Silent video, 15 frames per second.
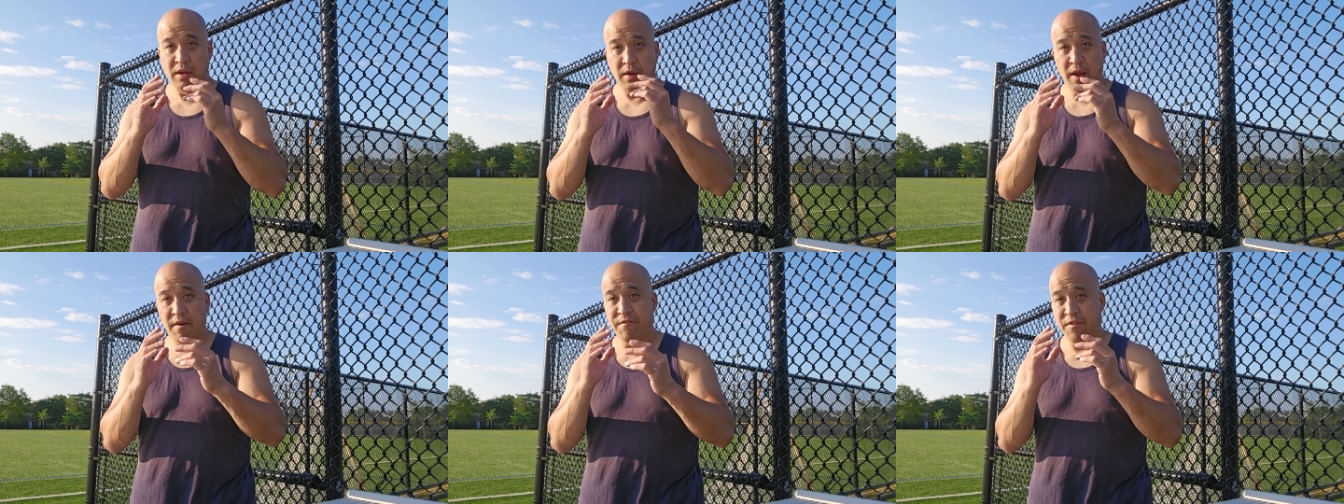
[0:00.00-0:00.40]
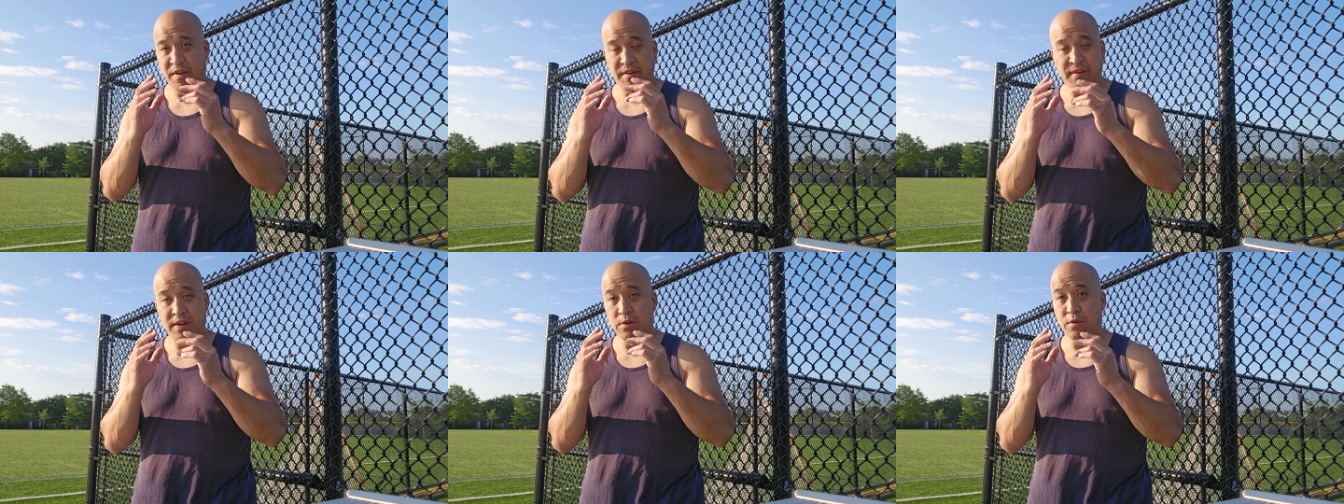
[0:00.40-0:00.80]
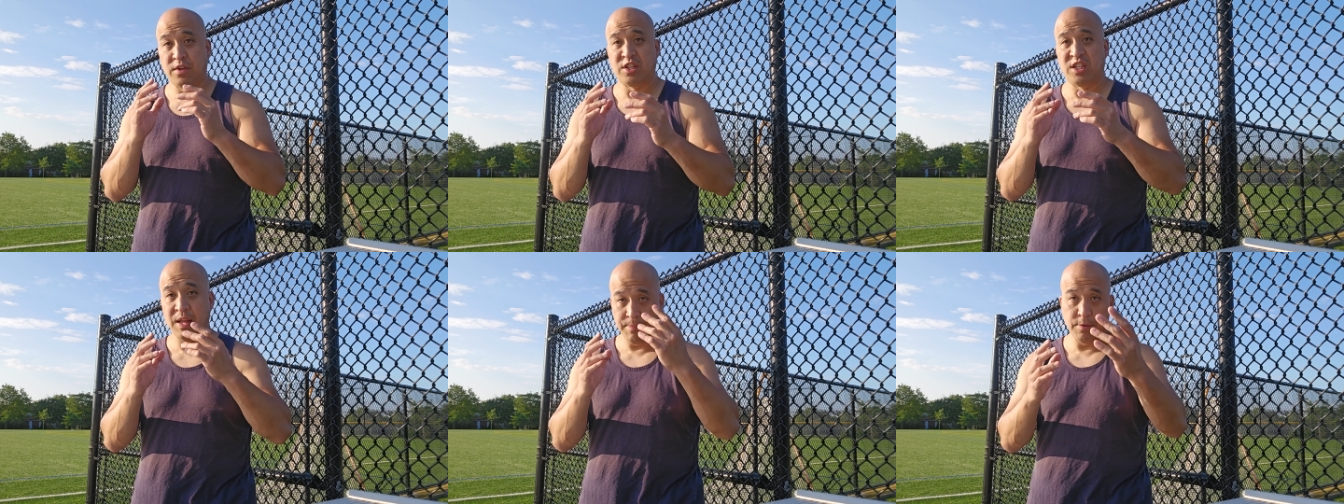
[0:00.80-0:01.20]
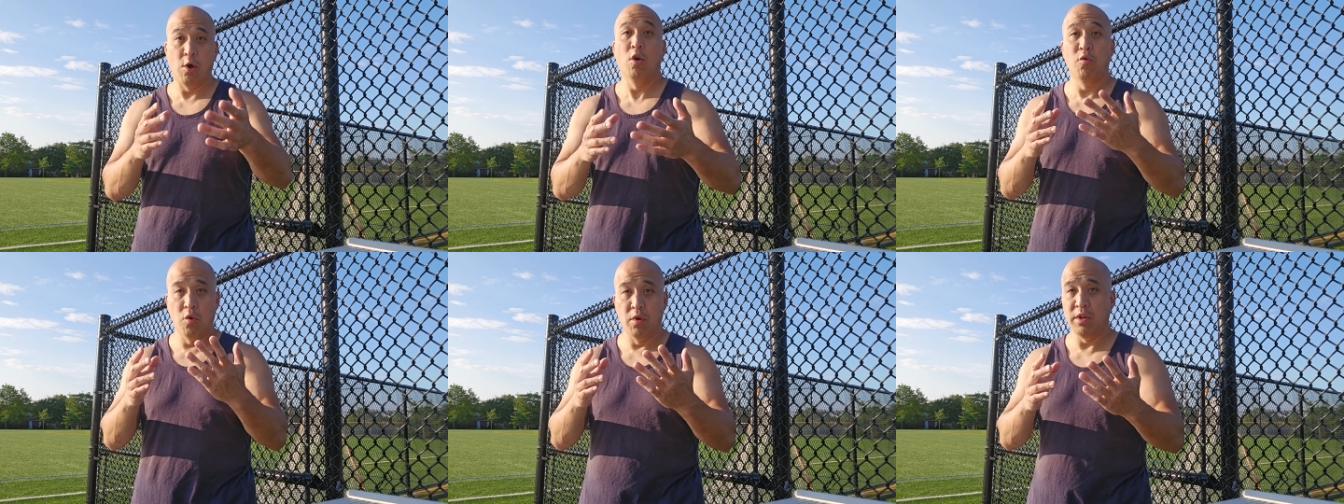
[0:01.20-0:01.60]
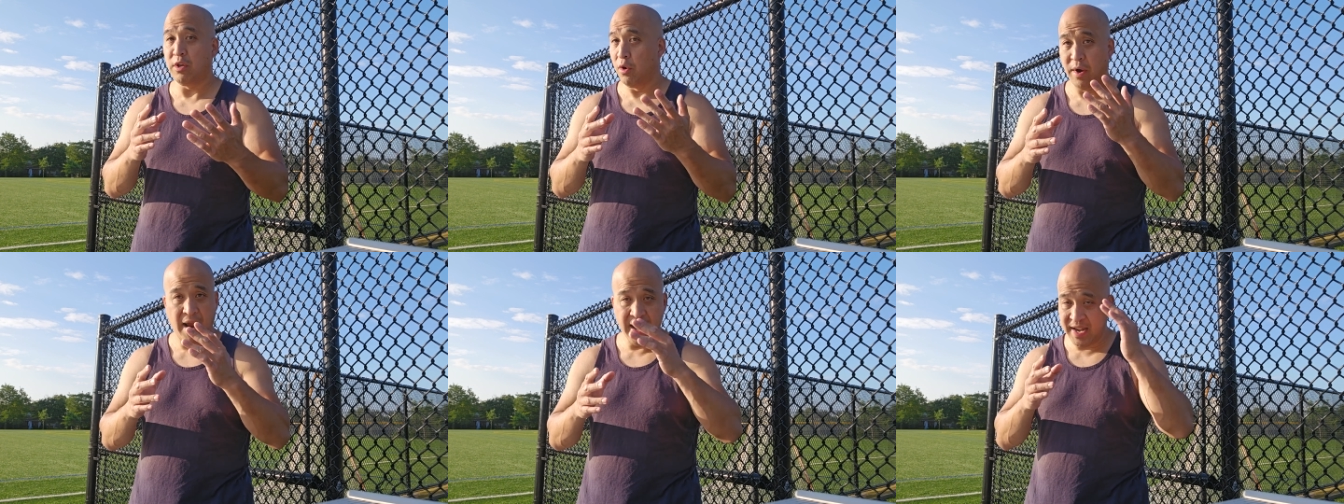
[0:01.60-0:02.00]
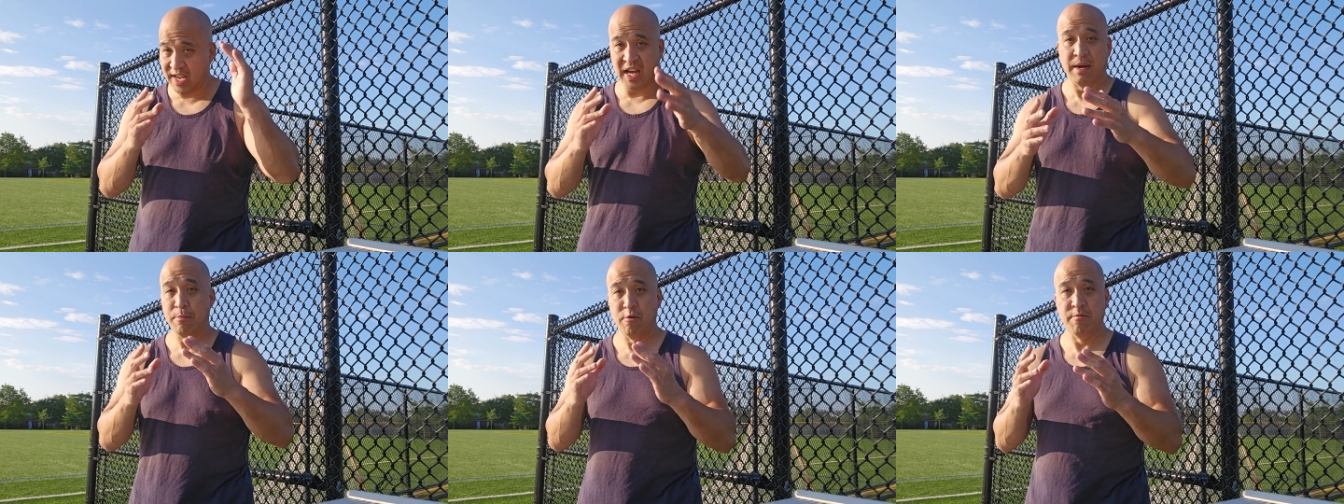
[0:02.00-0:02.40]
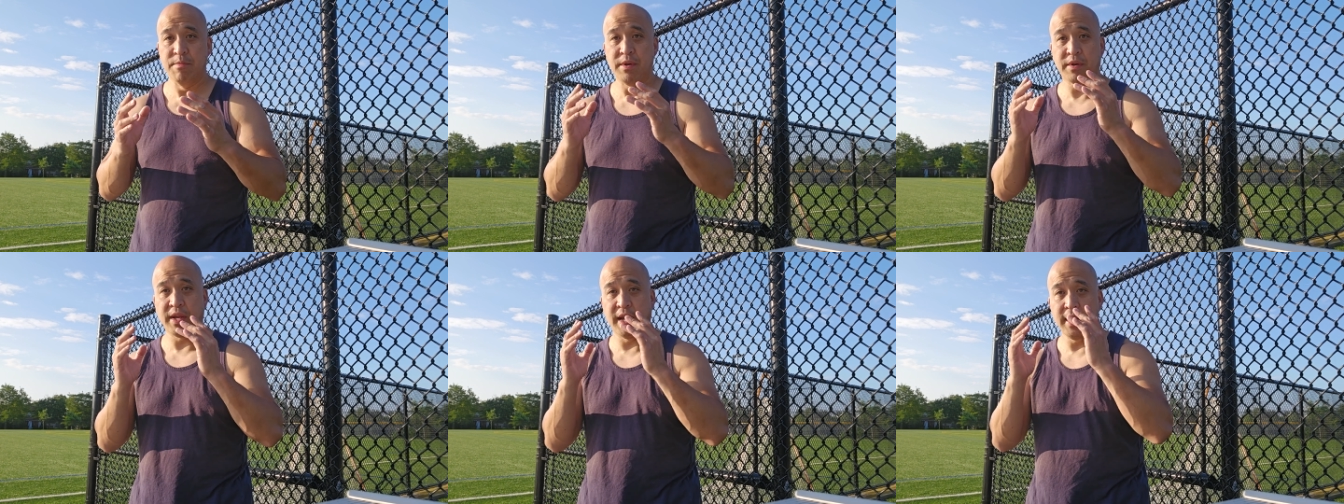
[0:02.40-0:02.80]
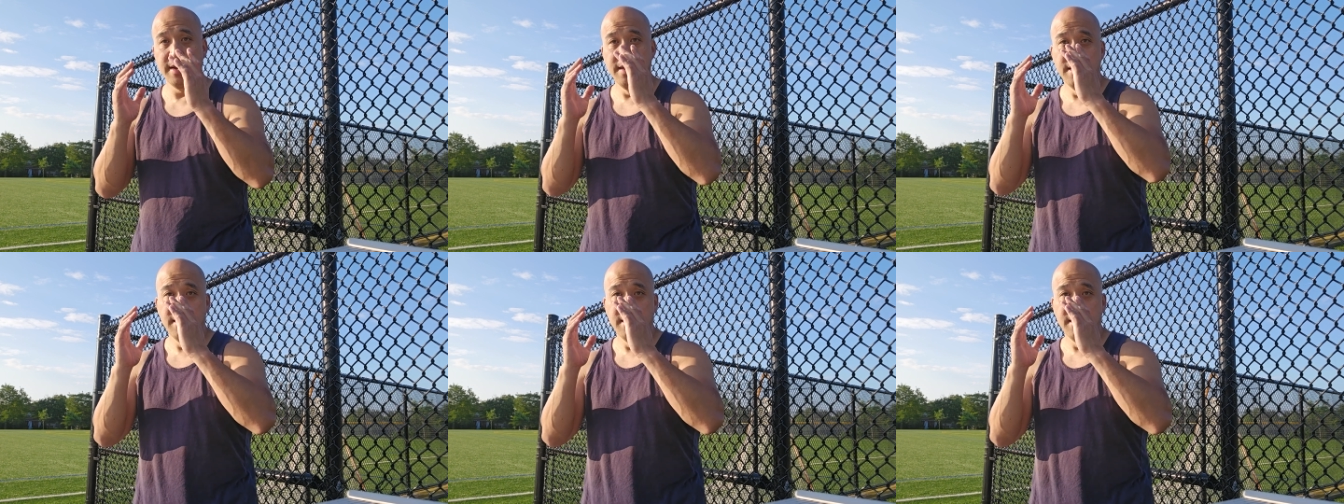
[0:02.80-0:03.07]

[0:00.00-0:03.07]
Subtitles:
Now, if I'm doing slipping or rolling or any kind of movement, okay,